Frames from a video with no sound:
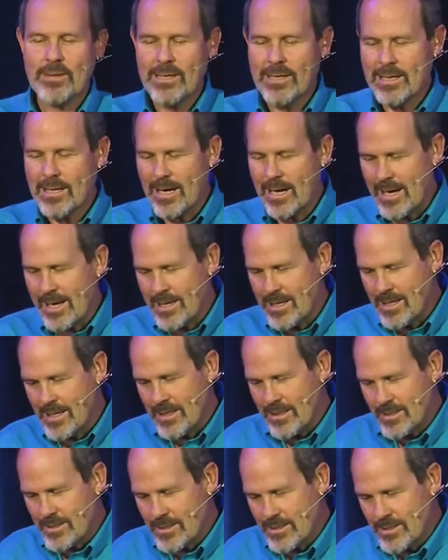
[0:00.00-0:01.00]
And I
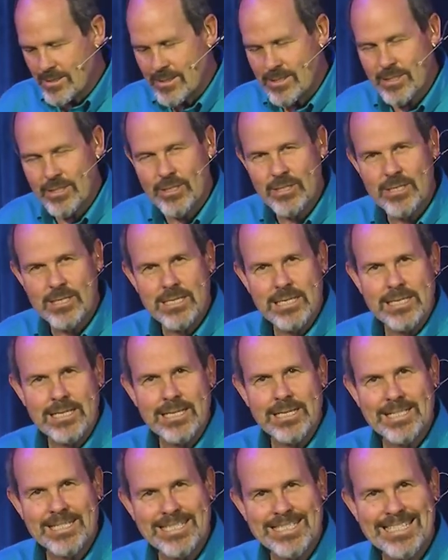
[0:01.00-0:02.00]
need to,
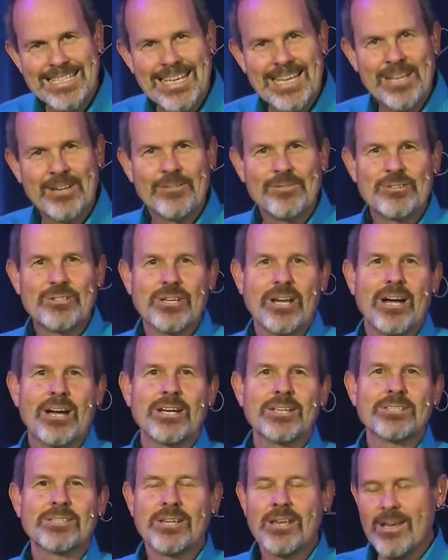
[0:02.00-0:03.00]
instead of
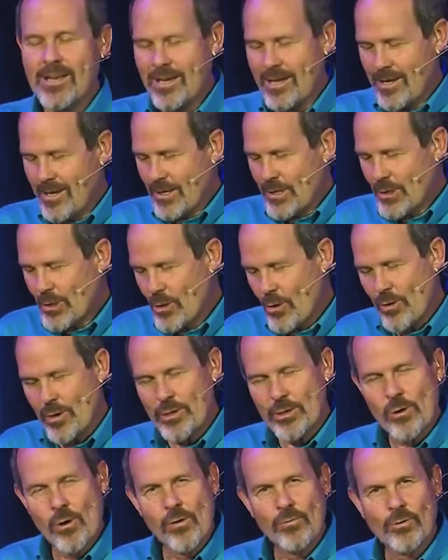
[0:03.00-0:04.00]
just
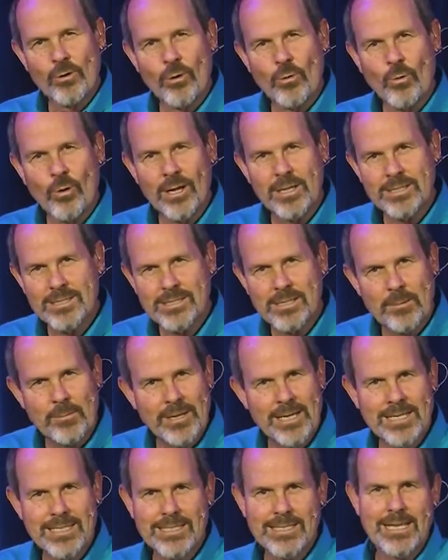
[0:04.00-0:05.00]
going over what
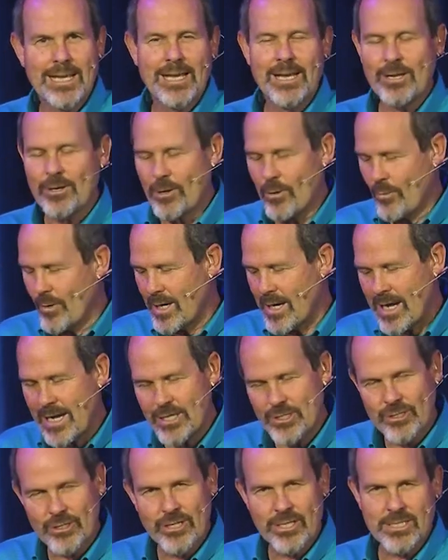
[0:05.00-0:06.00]
somebody said or what I
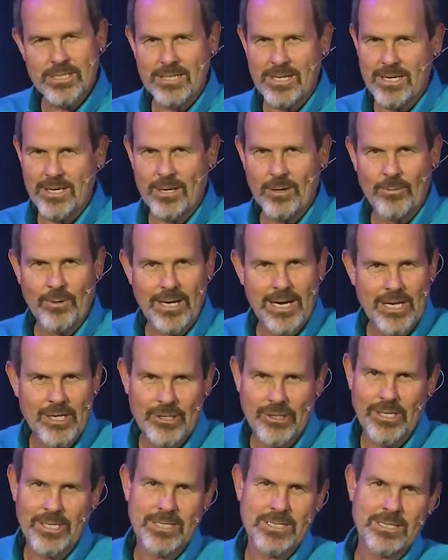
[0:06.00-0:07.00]
should have said or what I
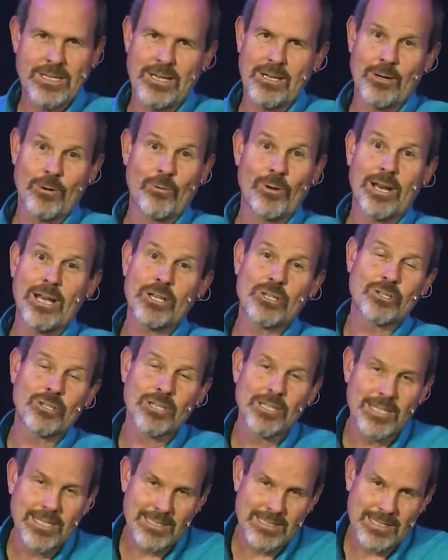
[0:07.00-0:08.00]
could have said or what I
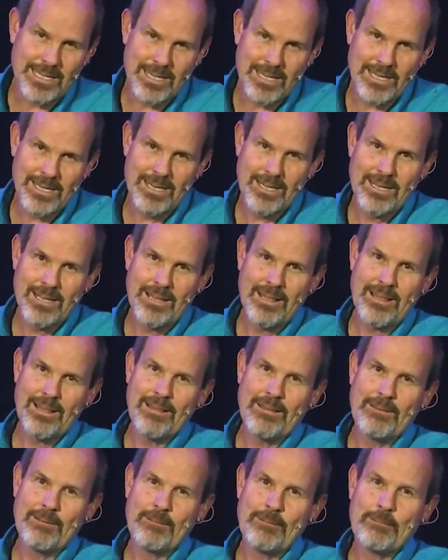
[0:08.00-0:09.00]
shouldn't have said,
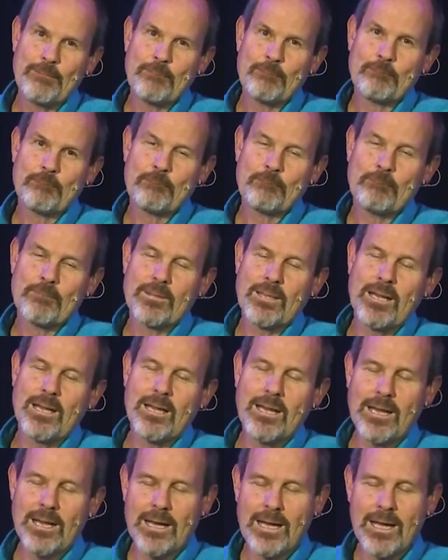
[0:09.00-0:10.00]

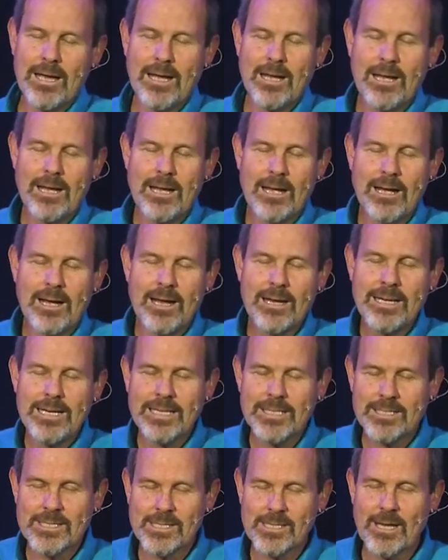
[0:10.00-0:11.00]
I, I, I
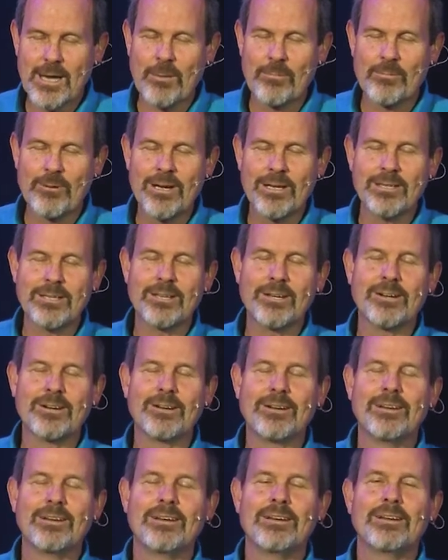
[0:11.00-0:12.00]
need to stop right
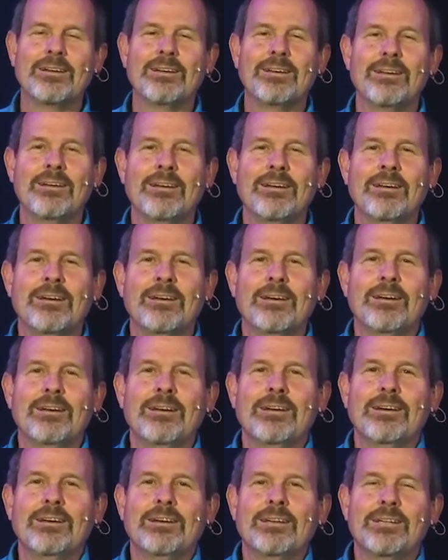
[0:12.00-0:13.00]
there
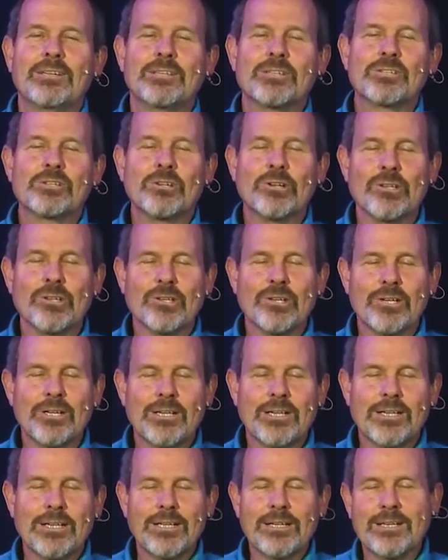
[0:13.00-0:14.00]
and just go,
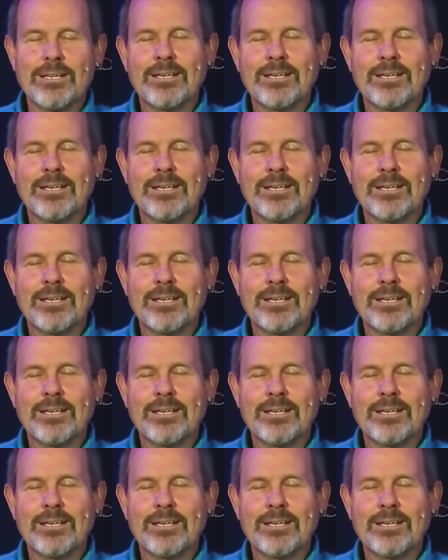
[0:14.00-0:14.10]
Lord,